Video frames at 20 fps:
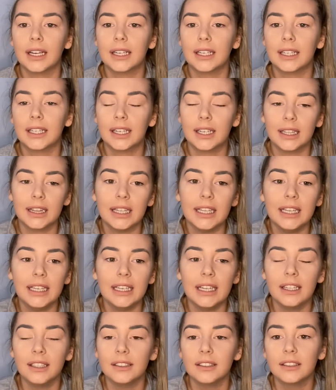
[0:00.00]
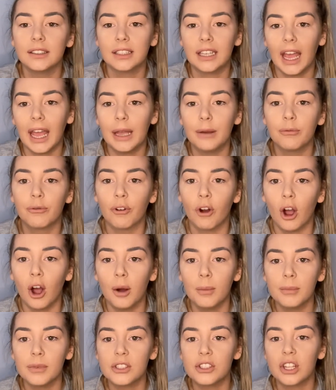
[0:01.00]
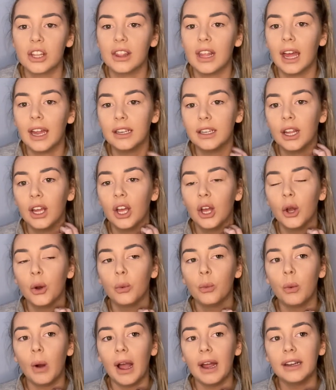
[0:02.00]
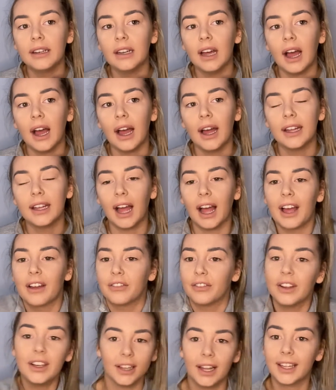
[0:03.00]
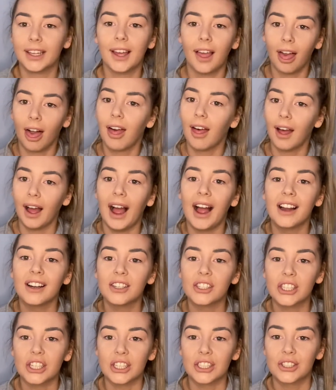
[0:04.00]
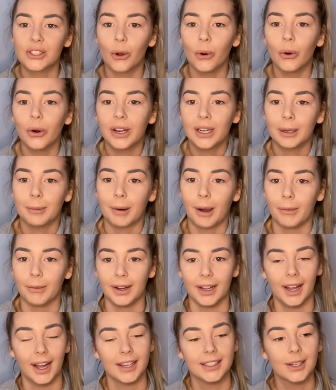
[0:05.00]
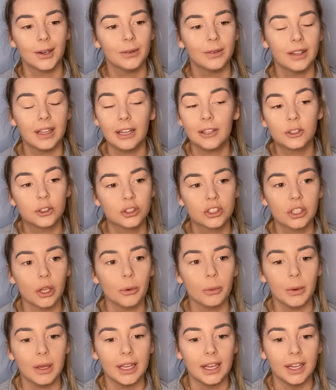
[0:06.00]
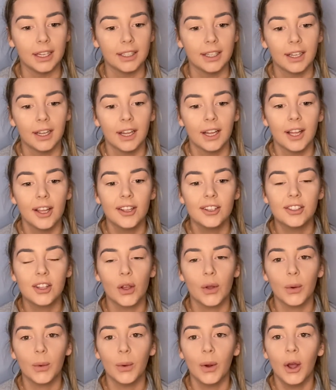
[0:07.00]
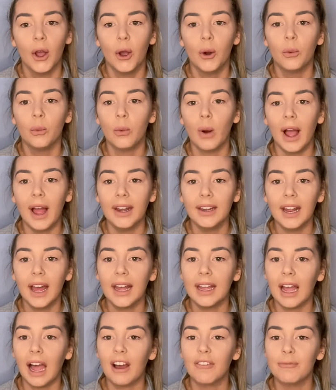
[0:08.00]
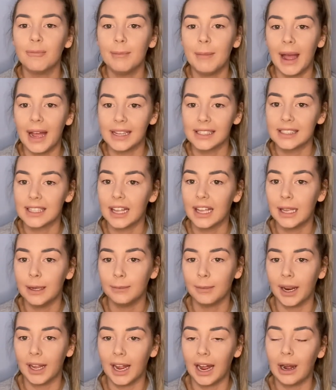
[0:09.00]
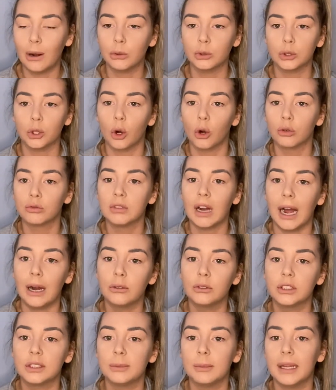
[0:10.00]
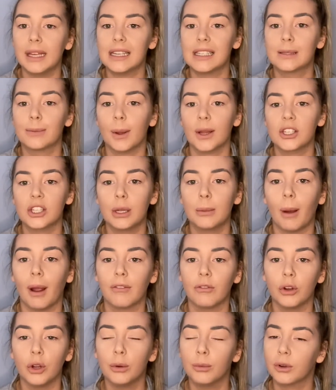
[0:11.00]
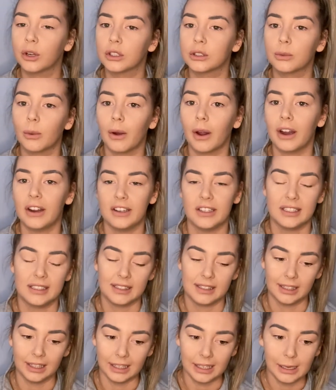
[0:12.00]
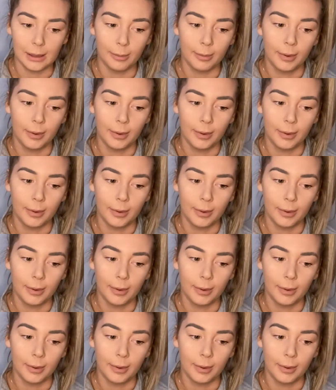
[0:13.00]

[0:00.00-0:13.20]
cleaning came from. So then when I feel like anxious talking about it, it's so weird. So when I have mess in my house or around me, especially my room, because where I sleep,